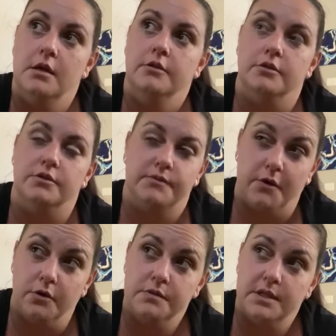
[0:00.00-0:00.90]
There's
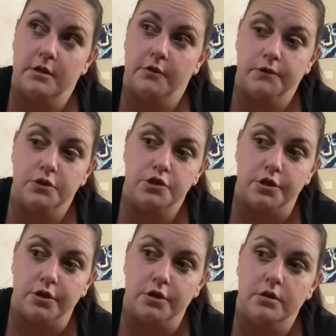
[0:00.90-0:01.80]
photos in there for
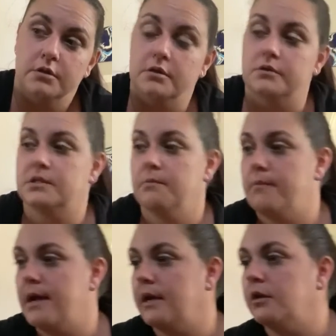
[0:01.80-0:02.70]
sure. There's some
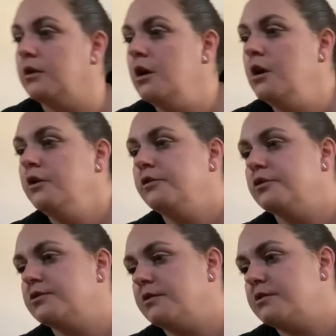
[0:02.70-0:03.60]
mail.
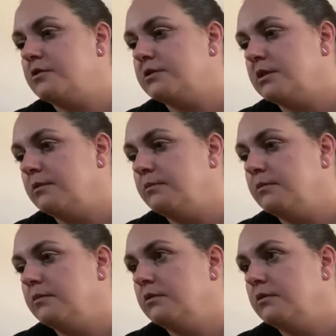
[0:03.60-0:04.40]
There's also some